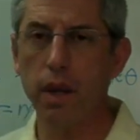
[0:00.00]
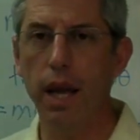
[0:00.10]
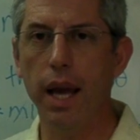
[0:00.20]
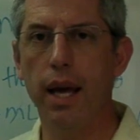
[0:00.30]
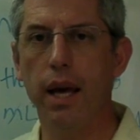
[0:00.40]

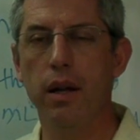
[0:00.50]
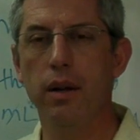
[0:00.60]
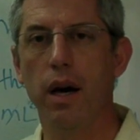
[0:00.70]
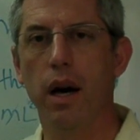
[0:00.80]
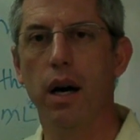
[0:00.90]

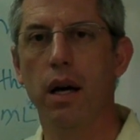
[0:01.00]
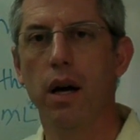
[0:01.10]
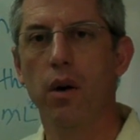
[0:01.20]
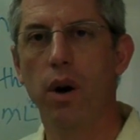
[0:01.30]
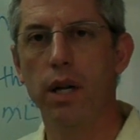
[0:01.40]
and uh,
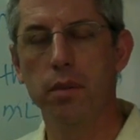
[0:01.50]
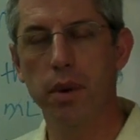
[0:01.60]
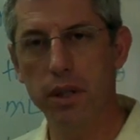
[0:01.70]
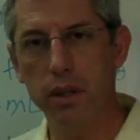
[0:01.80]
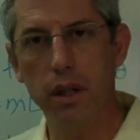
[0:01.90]
watch a
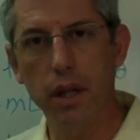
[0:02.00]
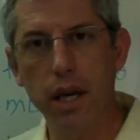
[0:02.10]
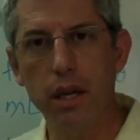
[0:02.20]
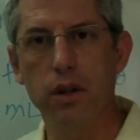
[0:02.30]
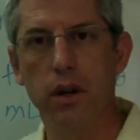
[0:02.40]
bunch of little
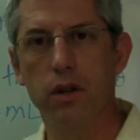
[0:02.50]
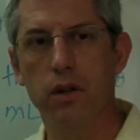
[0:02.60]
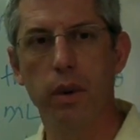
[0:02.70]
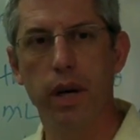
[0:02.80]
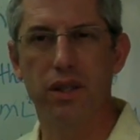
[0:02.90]
kids on the
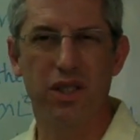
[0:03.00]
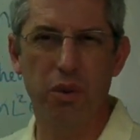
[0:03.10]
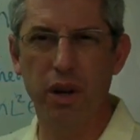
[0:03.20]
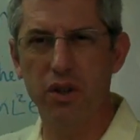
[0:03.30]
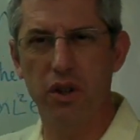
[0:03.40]
swings. The
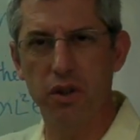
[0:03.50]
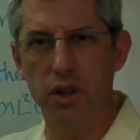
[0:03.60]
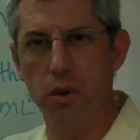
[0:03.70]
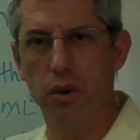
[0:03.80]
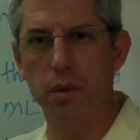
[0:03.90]
swings are
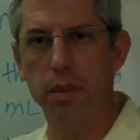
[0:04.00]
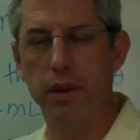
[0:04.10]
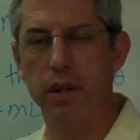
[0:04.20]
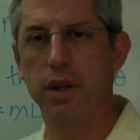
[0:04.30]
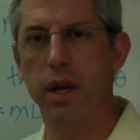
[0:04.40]
usually mostly
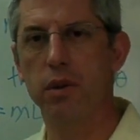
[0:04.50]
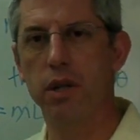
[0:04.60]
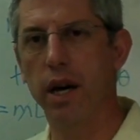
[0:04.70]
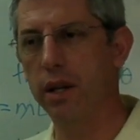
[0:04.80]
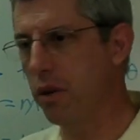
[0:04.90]
about the same
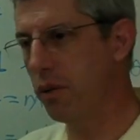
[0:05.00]
size, so